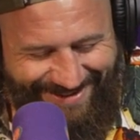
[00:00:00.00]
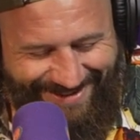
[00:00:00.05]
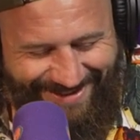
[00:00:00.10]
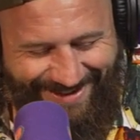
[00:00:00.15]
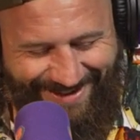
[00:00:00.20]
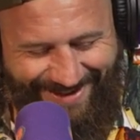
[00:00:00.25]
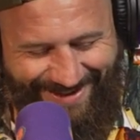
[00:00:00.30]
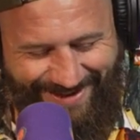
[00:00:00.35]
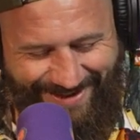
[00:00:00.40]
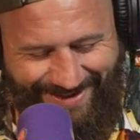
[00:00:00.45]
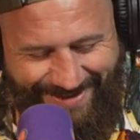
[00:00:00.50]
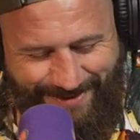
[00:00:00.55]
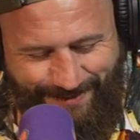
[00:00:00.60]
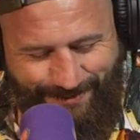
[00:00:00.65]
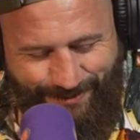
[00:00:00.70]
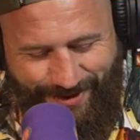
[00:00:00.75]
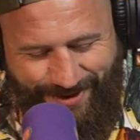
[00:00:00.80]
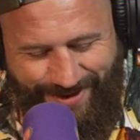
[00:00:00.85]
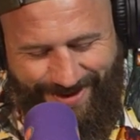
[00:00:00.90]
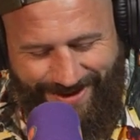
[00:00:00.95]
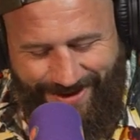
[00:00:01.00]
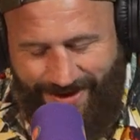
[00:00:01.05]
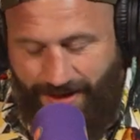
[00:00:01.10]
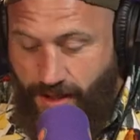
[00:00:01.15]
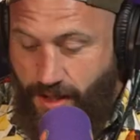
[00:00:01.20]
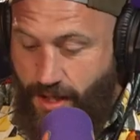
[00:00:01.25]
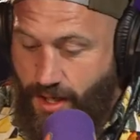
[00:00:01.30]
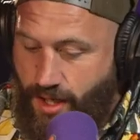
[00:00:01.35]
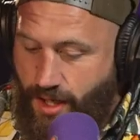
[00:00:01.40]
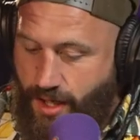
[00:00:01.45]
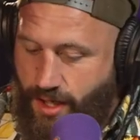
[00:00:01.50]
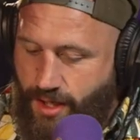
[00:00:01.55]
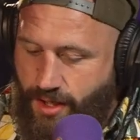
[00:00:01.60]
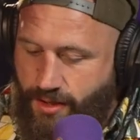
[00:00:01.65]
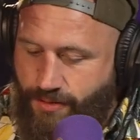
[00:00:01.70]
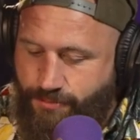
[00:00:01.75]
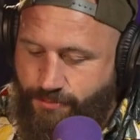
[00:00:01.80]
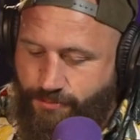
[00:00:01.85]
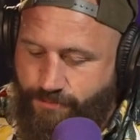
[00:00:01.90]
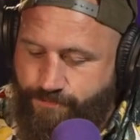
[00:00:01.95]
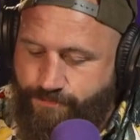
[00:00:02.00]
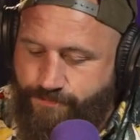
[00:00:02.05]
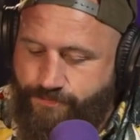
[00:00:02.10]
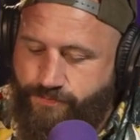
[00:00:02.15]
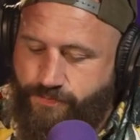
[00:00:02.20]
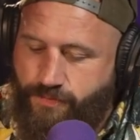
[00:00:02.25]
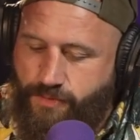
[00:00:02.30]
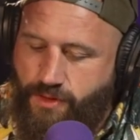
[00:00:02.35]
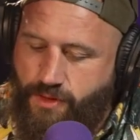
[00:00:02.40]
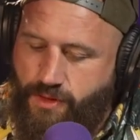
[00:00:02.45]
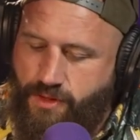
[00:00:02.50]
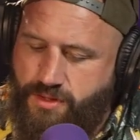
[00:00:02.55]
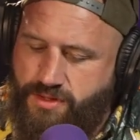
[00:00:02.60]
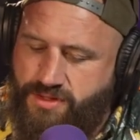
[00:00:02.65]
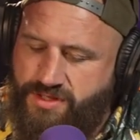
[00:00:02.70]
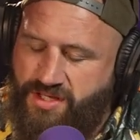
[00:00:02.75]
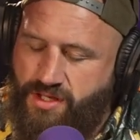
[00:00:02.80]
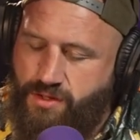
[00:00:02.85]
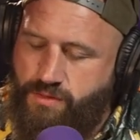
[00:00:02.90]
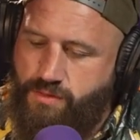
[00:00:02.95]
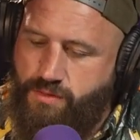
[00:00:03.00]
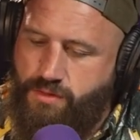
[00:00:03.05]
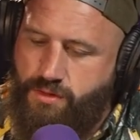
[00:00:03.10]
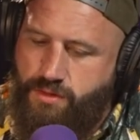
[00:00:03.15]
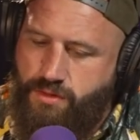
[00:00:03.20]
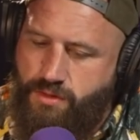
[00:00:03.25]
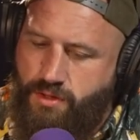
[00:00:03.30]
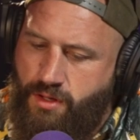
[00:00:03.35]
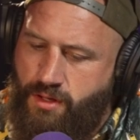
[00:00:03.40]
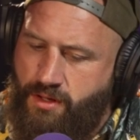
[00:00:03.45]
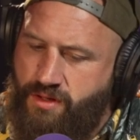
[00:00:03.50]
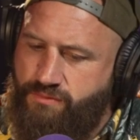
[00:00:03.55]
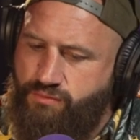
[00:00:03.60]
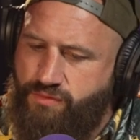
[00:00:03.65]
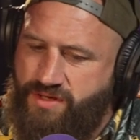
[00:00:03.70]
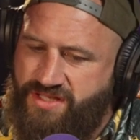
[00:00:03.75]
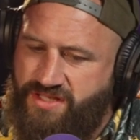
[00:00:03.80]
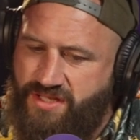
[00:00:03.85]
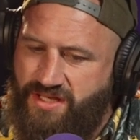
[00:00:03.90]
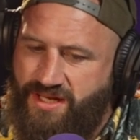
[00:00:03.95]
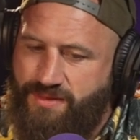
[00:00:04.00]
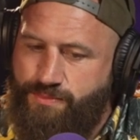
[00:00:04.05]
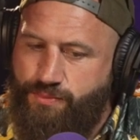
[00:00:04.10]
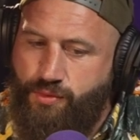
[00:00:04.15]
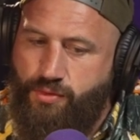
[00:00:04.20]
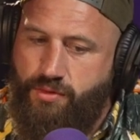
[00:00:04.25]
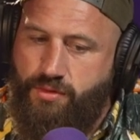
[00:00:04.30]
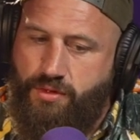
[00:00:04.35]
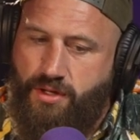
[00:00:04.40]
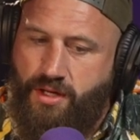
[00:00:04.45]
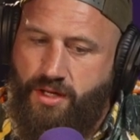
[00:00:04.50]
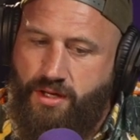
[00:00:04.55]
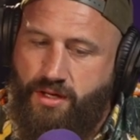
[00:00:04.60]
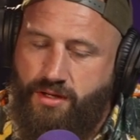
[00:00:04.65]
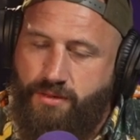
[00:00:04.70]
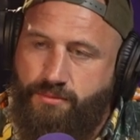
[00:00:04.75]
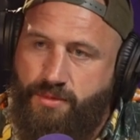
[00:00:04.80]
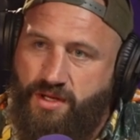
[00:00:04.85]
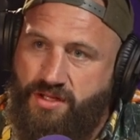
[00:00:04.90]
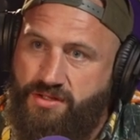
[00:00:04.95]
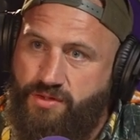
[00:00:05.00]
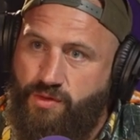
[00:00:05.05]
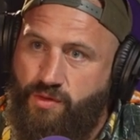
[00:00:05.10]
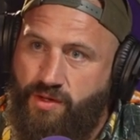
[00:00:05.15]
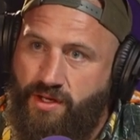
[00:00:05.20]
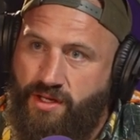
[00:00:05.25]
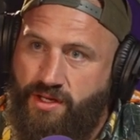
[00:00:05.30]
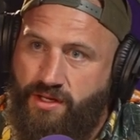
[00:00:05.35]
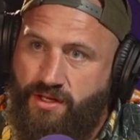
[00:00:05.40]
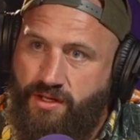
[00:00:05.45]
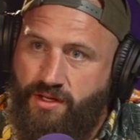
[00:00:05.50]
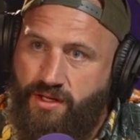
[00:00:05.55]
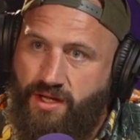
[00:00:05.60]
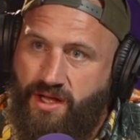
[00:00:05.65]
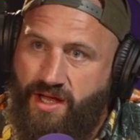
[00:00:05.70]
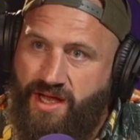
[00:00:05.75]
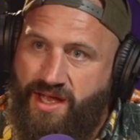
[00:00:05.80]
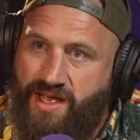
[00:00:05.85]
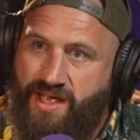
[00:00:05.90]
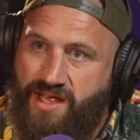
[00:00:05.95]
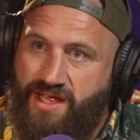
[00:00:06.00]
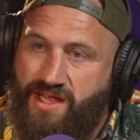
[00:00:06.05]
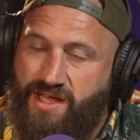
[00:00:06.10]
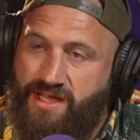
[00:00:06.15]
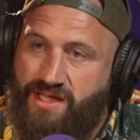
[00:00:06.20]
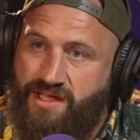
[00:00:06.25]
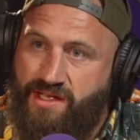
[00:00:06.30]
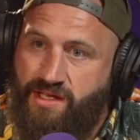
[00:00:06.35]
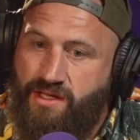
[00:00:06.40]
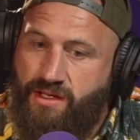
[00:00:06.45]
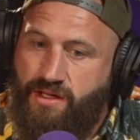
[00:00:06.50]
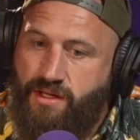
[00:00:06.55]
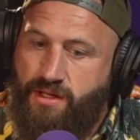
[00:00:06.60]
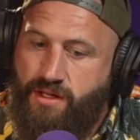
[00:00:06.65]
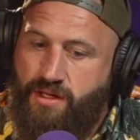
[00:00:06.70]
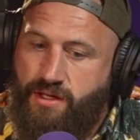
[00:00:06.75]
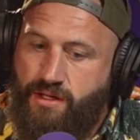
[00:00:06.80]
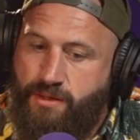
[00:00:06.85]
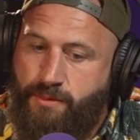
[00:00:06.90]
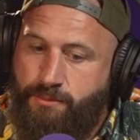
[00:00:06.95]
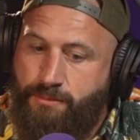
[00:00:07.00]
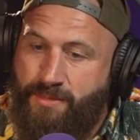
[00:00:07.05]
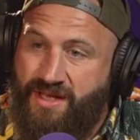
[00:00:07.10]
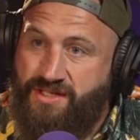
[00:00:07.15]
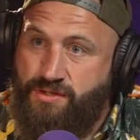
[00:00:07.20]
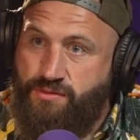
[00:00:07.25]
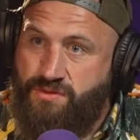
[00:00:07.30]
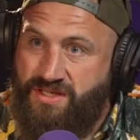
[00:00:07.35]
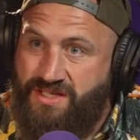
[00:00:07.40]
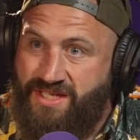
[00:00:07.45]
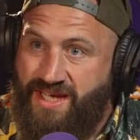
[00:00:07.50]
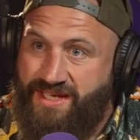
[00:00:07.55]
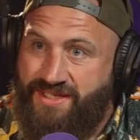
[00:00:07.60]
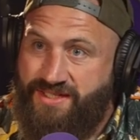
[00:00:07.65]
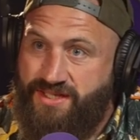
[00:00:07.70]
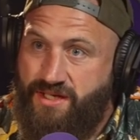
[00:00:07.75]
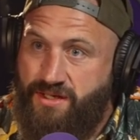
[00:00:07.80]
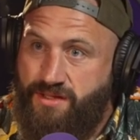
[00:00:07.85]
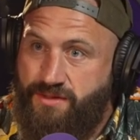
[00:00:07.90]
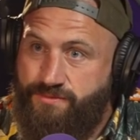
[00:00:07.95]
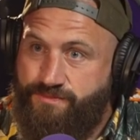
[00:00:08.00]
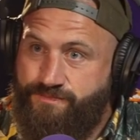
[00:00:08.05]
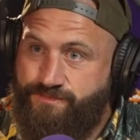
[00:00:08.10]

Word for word: Cheers, boy. Um, so I recently bought uh, my daughter a metal detector.